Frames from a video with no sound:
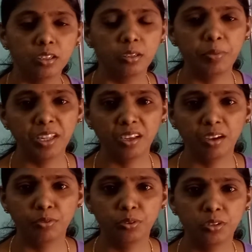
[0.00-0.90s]
The meaning
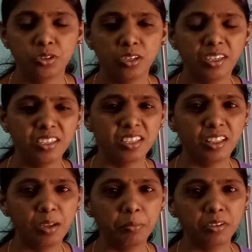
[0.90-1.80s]
of nutrition, it is
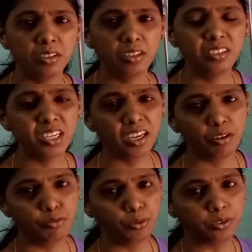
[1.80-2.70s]
nothing but intake
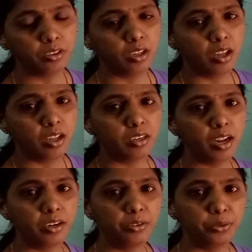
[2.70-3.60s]
of food. Now,
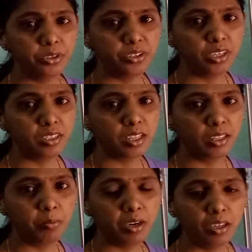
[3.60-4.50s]
nutrition is
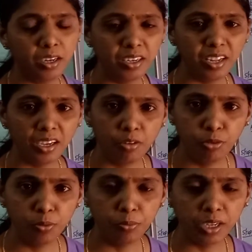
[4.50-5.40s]
nothing but intake of
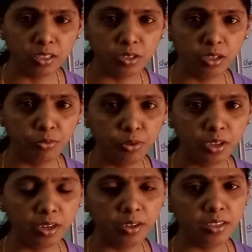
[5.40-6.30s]
food, because food
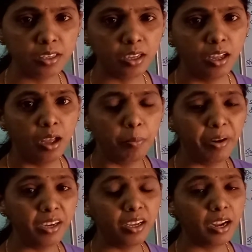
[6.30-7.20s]
contains
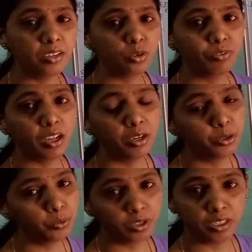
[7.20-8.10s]
many kinds of the
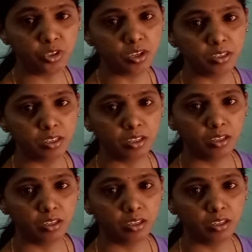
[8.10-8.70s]
nutritions.